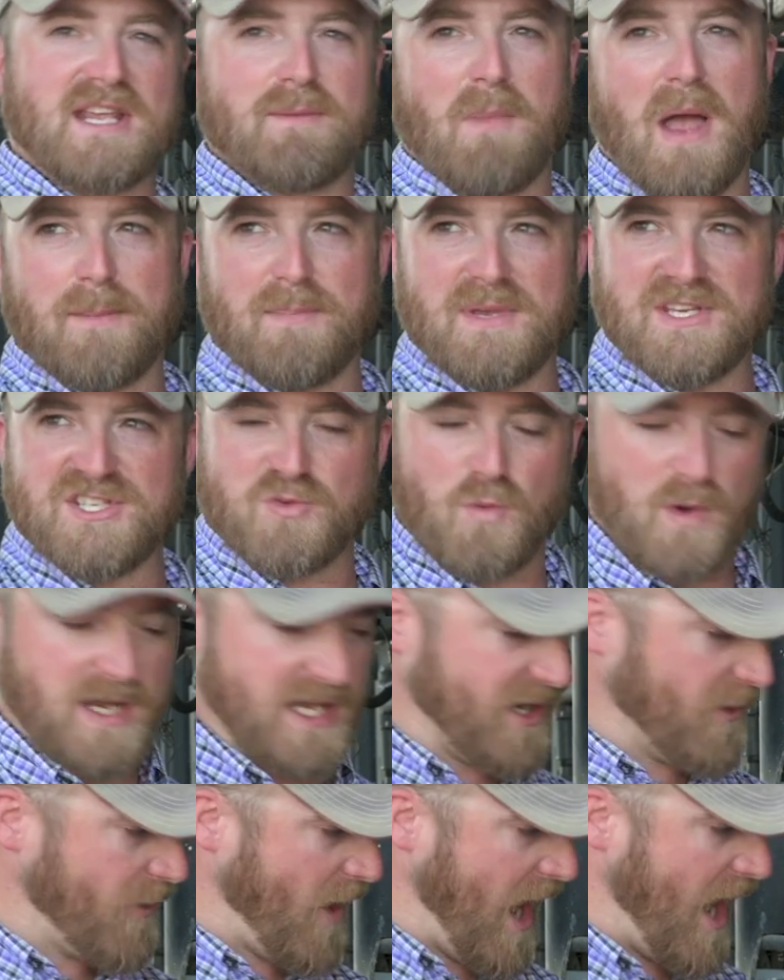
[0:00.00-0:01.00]
they might be
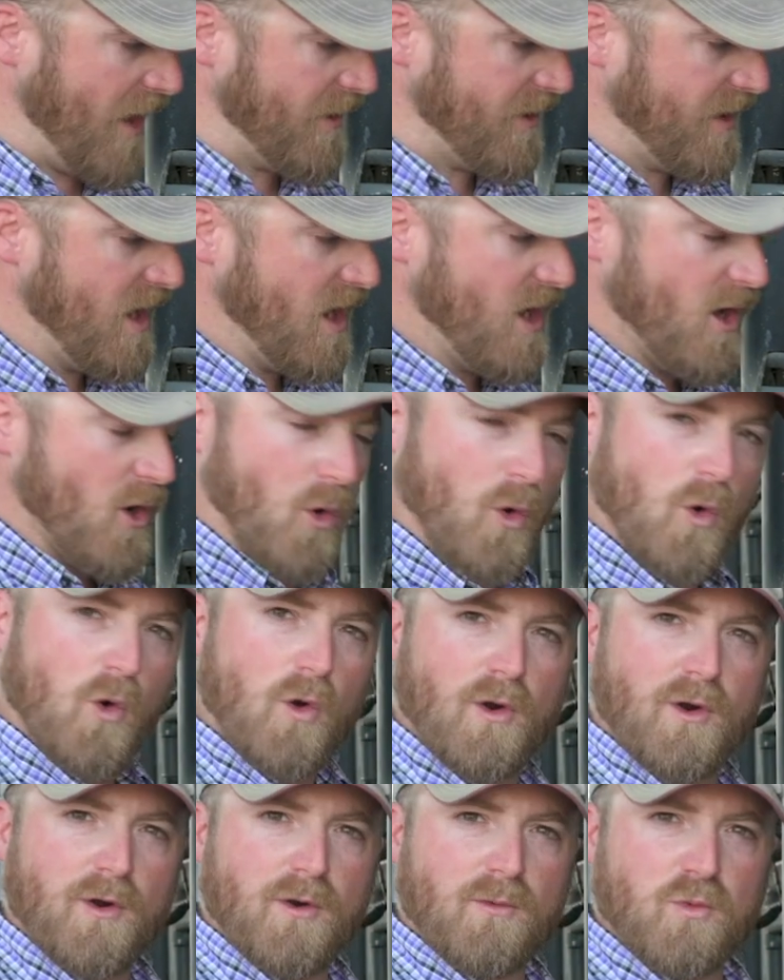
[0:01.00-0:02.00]
swinging around,
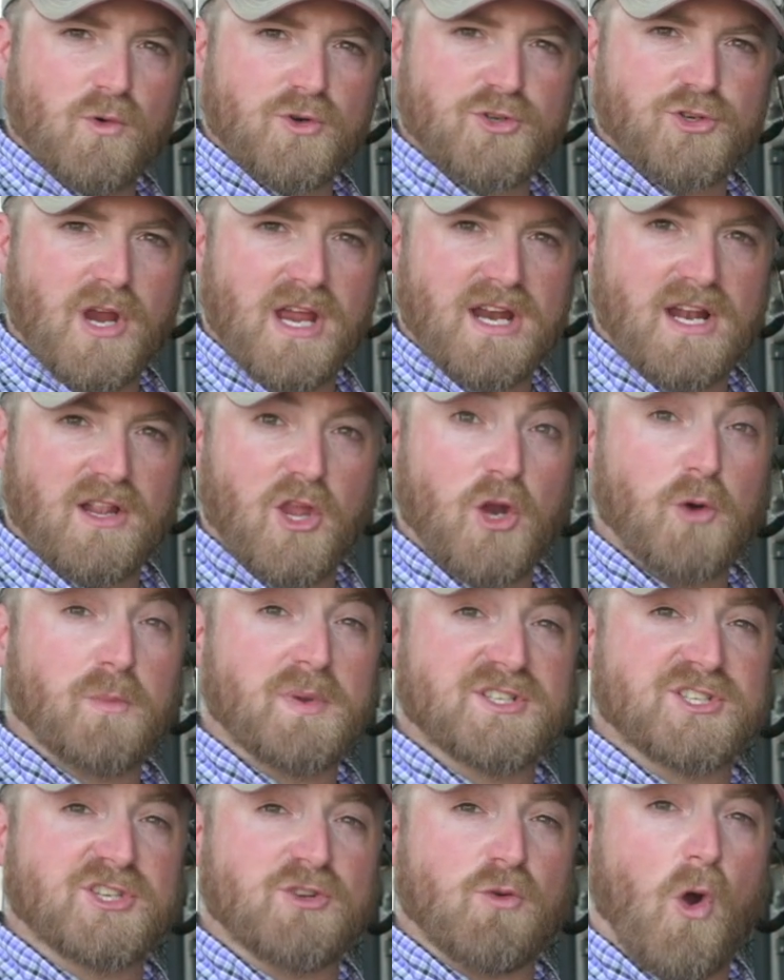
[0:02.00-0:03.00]
or we're trying a little
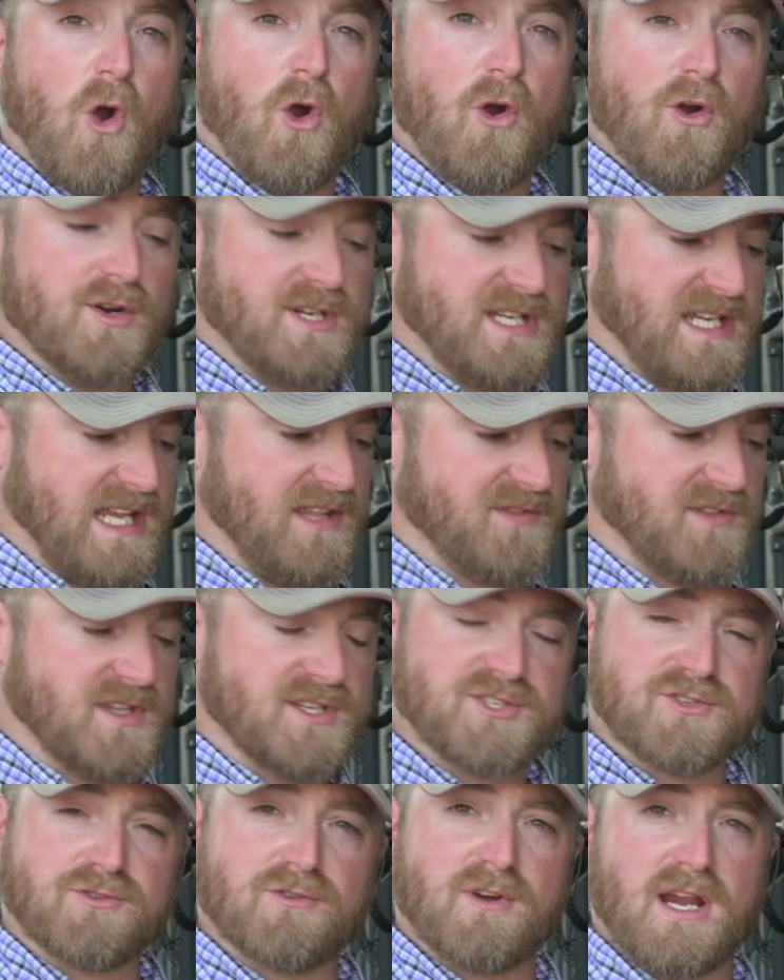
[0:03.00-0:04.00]
bit too hard to get
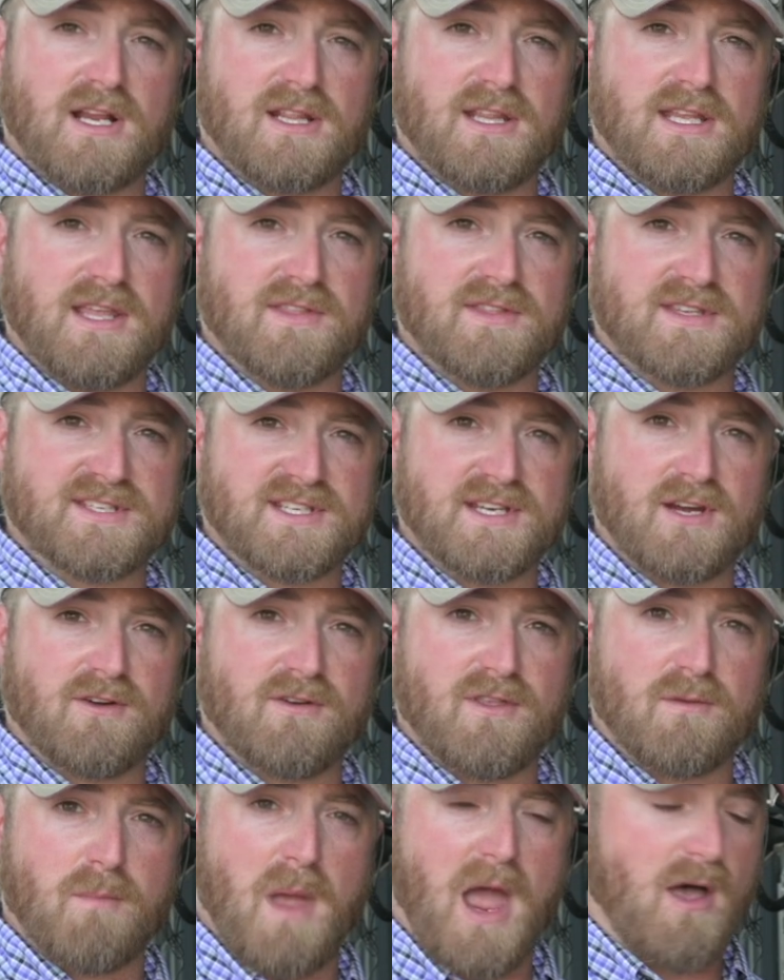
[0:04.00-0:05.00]
this directly in the center
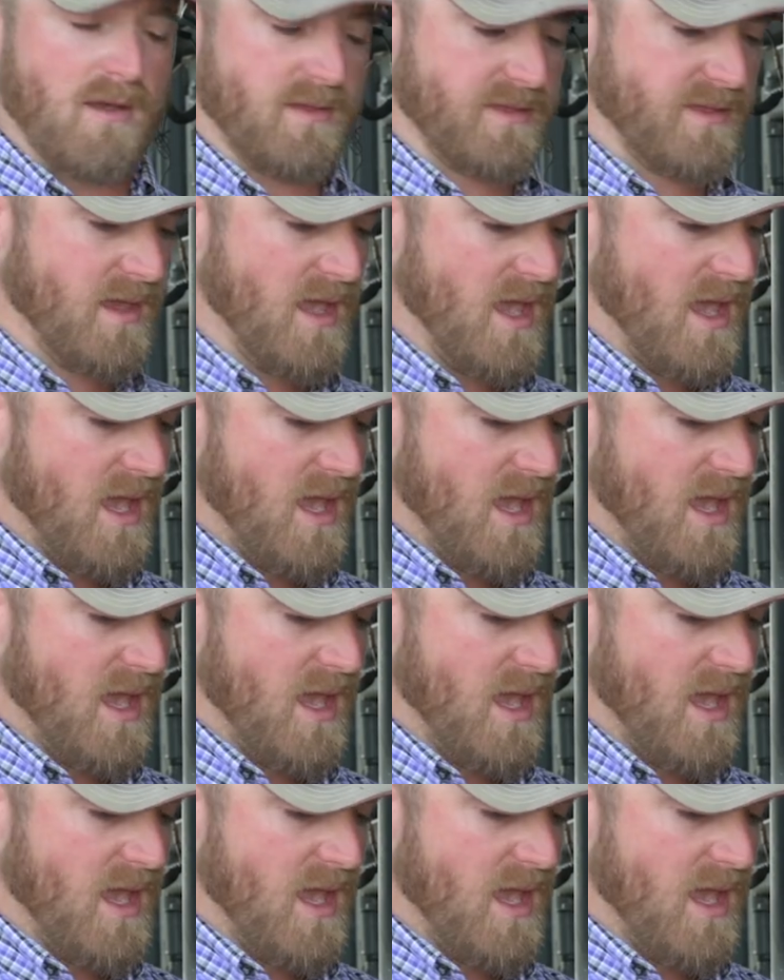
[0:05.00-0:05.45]
of the mouth.